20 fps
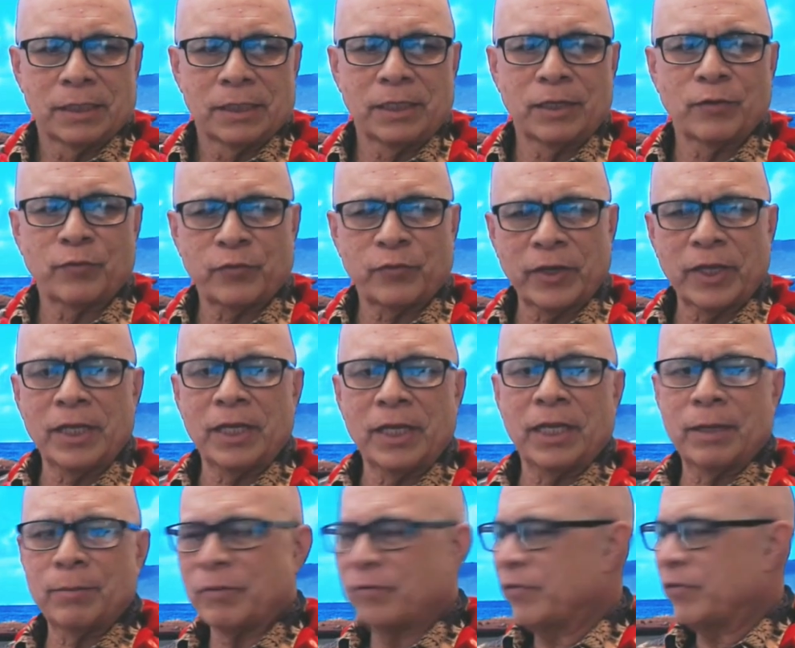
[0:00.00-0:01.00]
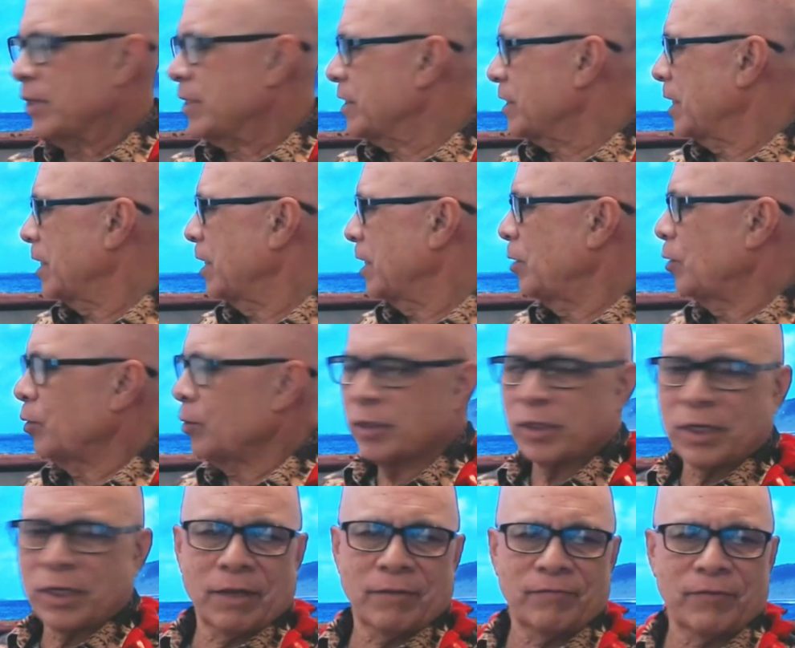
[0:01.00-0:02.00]
Ia whaile mawasa ilo
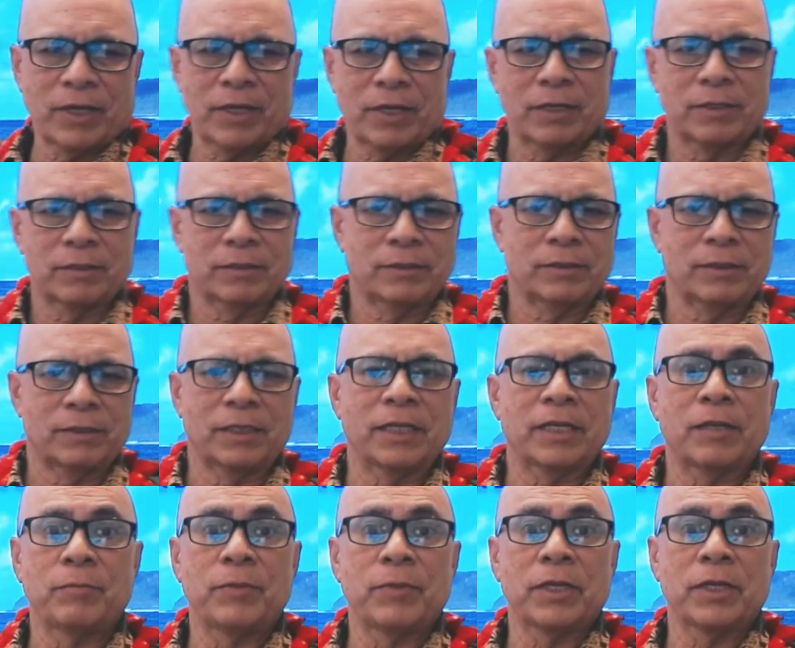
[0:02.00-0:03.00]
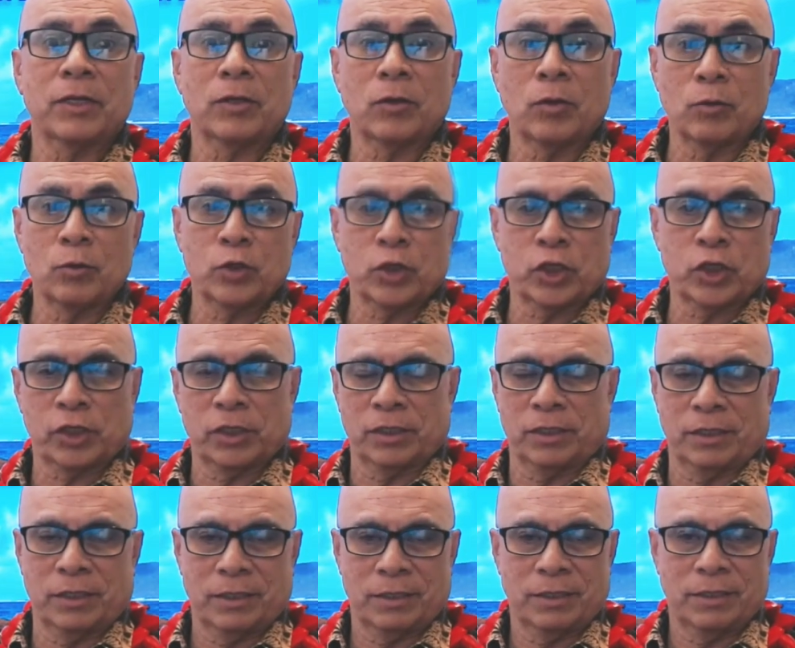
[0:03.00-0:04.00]
tawa. Let it be an
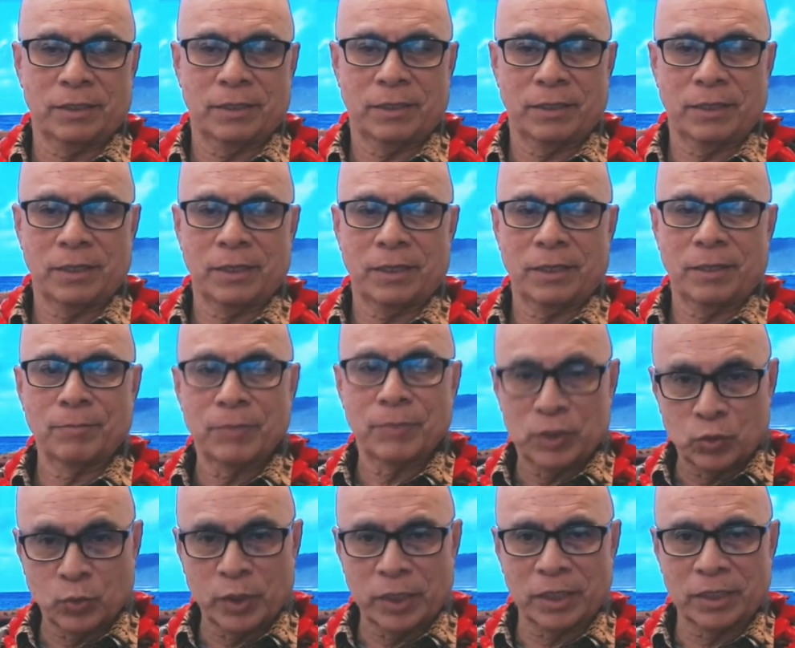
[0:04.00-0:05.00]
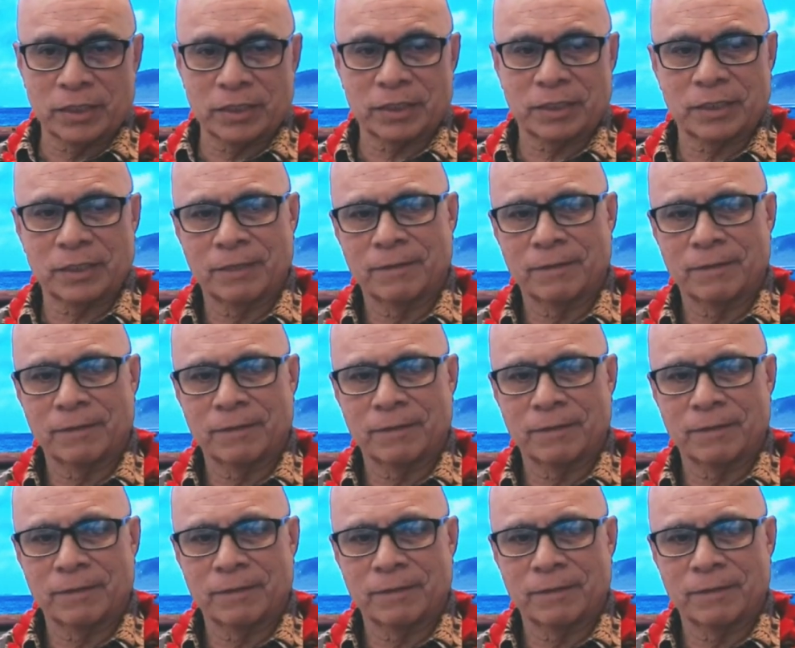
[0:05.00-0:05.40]
ocean between us.